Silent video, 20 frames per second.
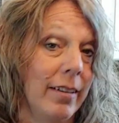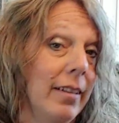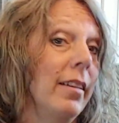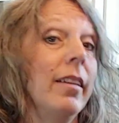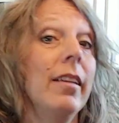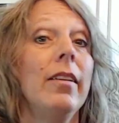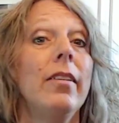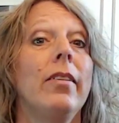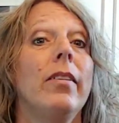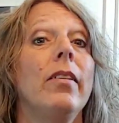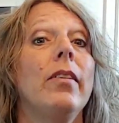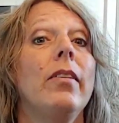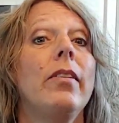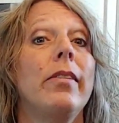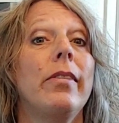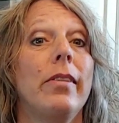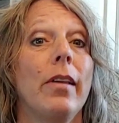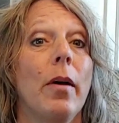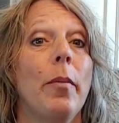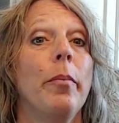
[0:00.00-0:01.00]
This is
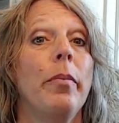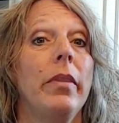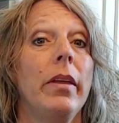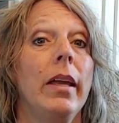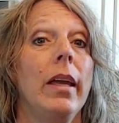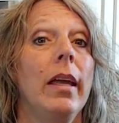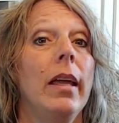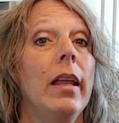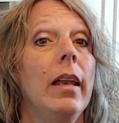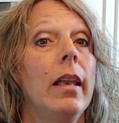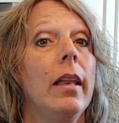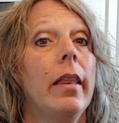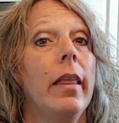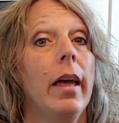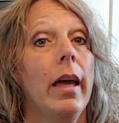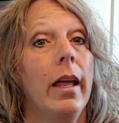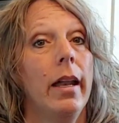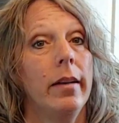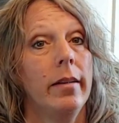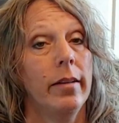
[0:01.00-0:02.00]
something
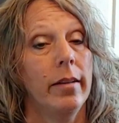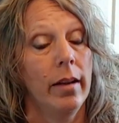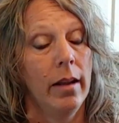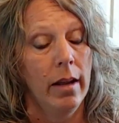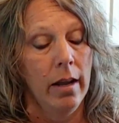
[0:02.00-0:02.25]
that